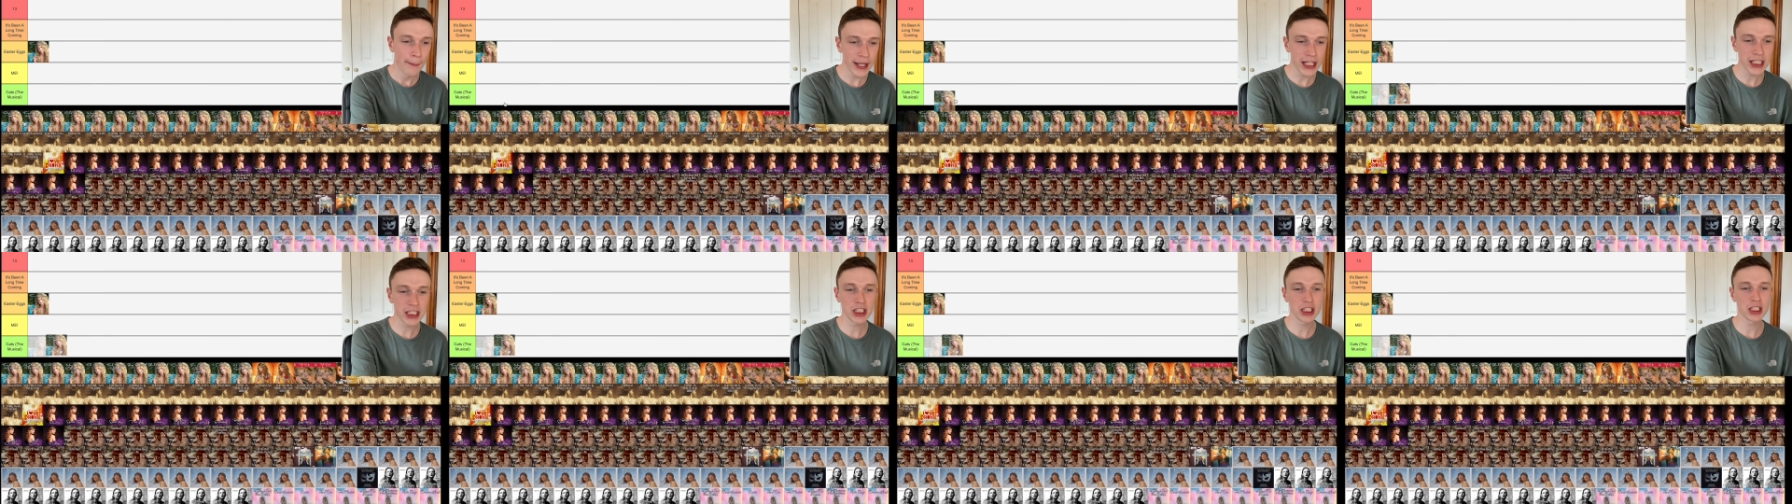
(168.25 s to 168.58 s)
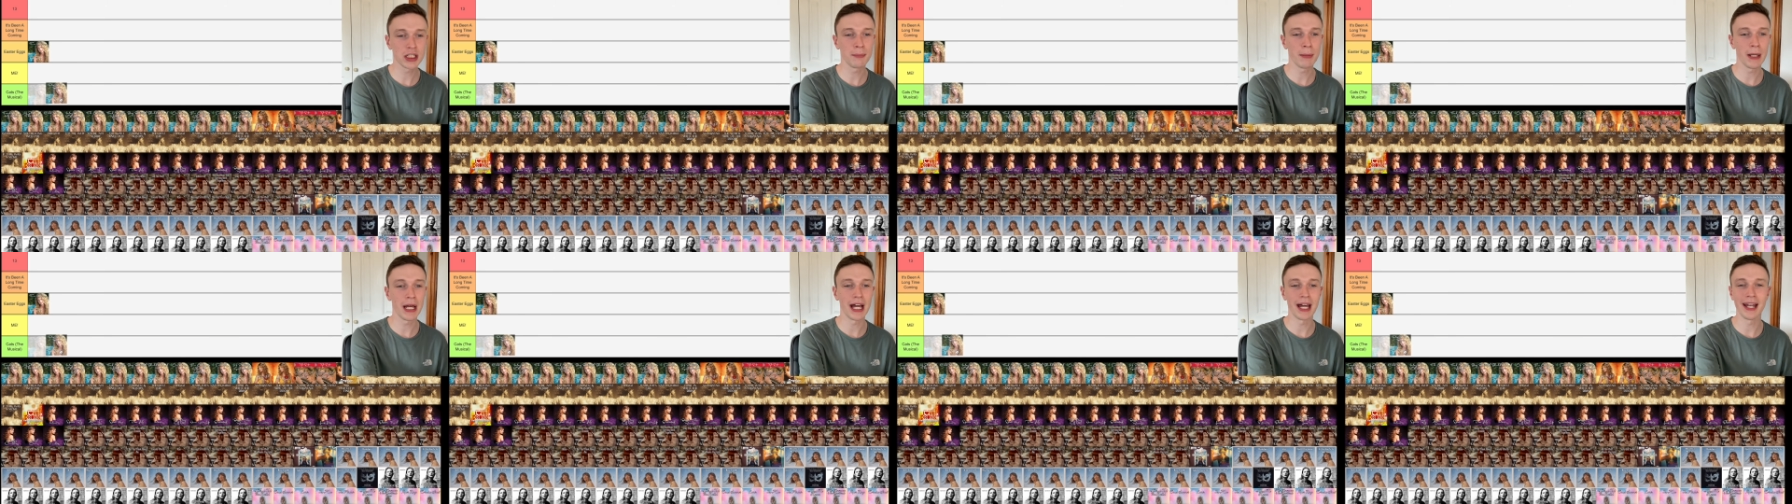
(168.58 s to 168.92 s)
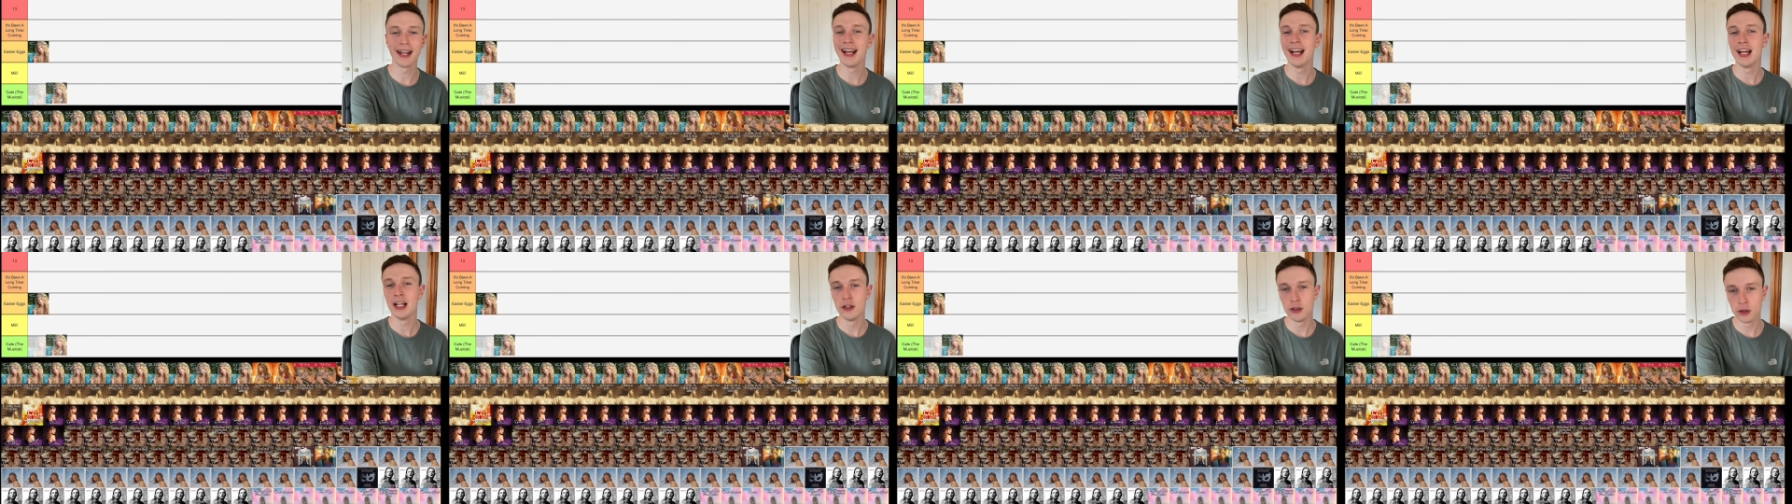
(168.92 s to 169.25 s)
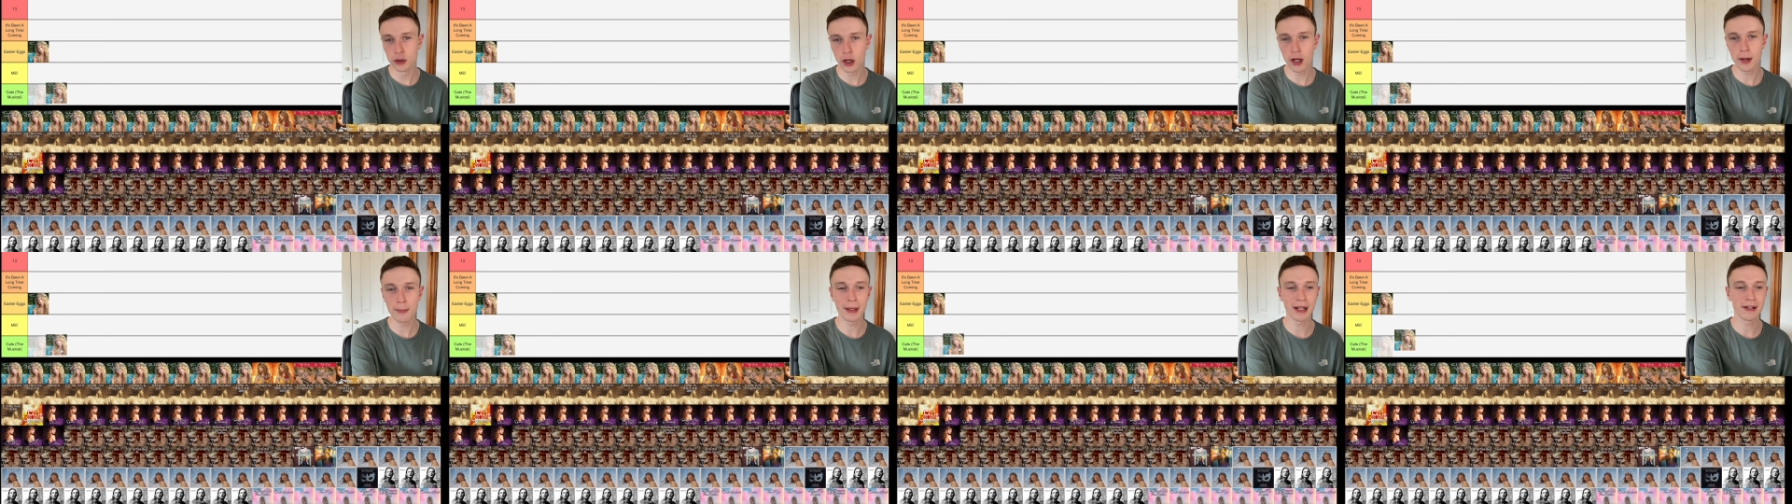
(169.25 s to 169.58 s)
Picture to Burn,
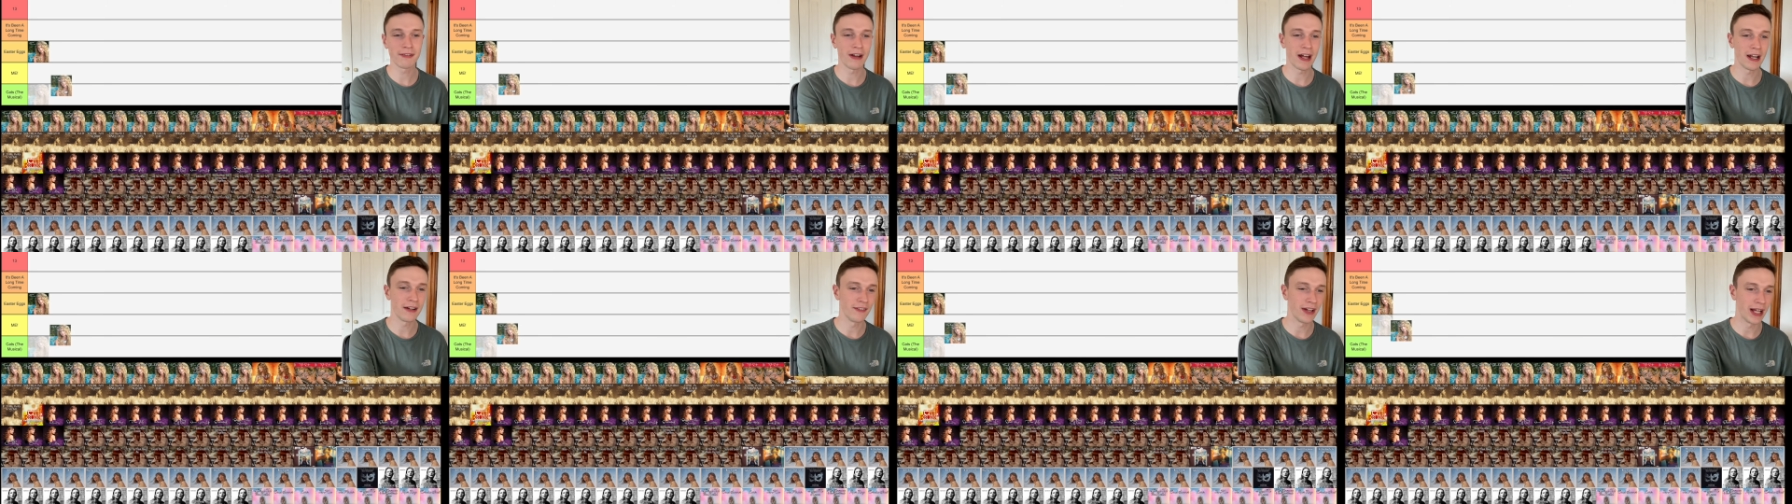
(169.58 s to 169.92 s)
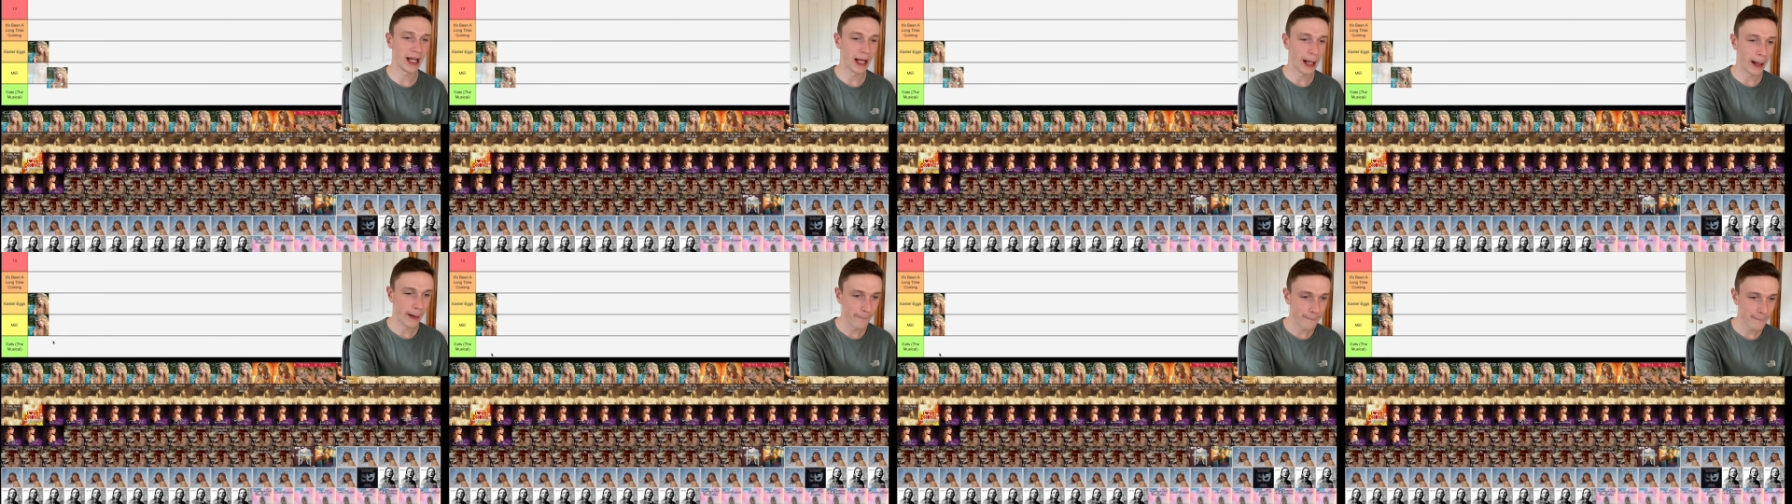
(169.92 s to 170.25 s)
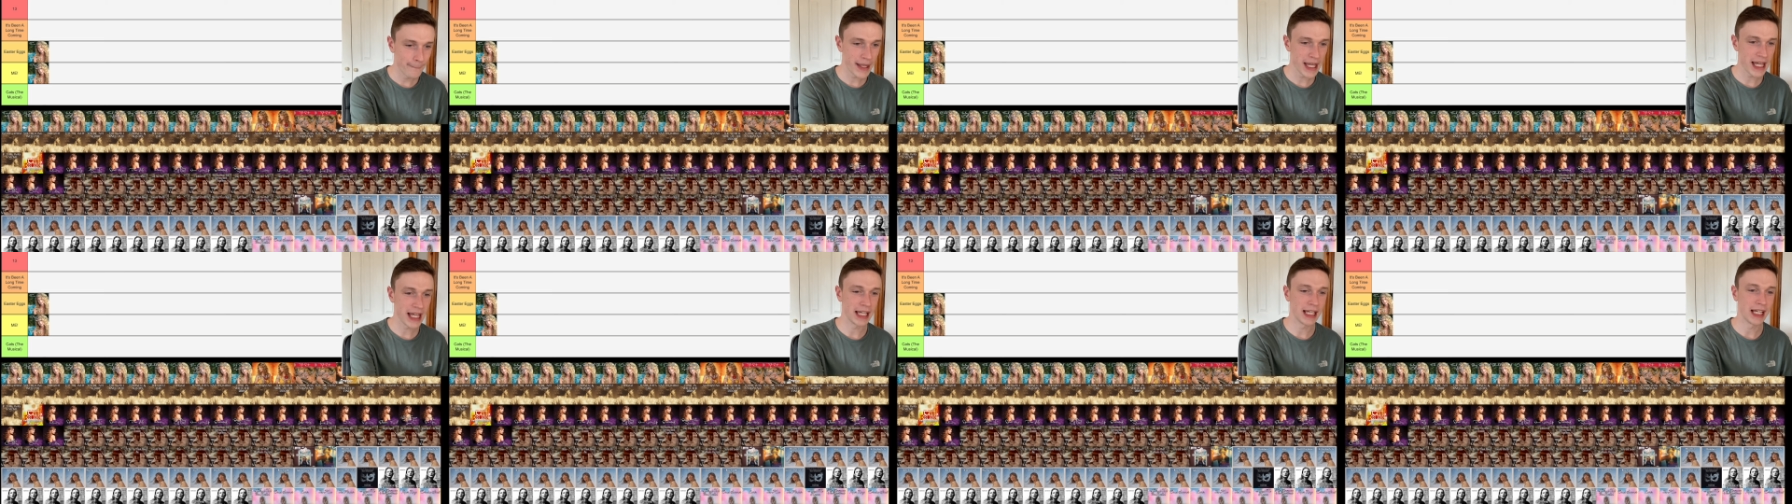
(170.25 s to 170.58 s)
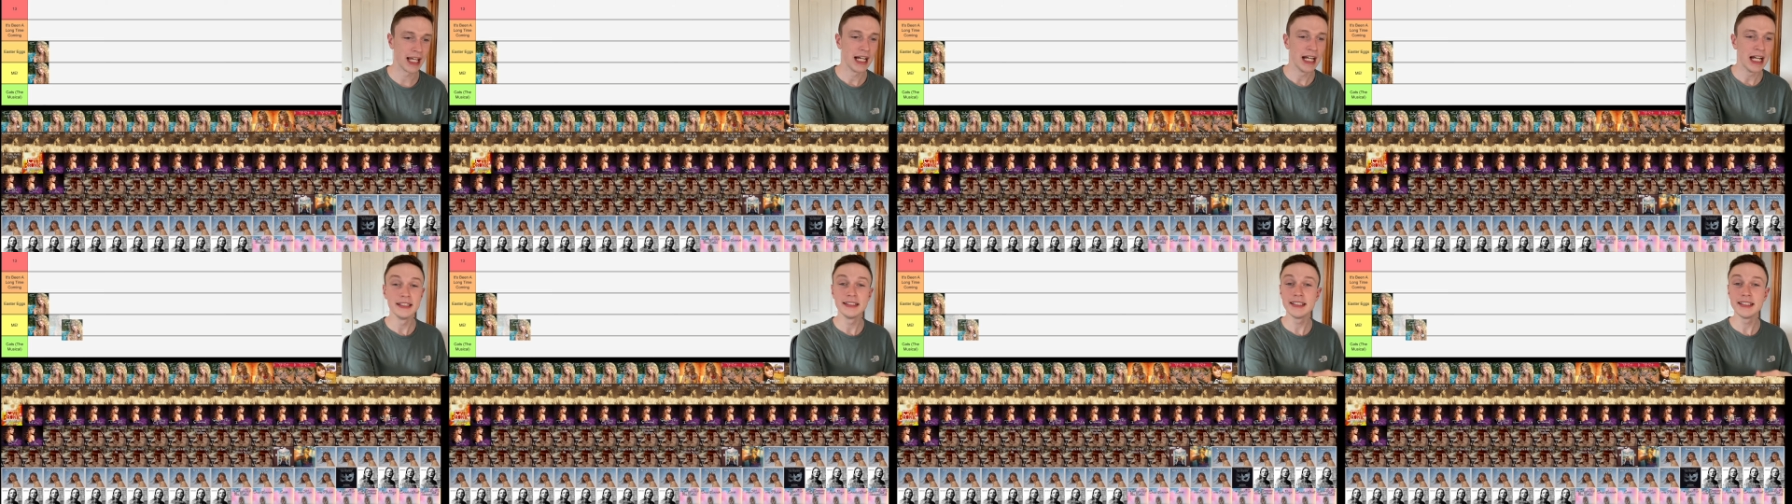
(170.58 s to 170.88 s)
not a big fan of it. Me.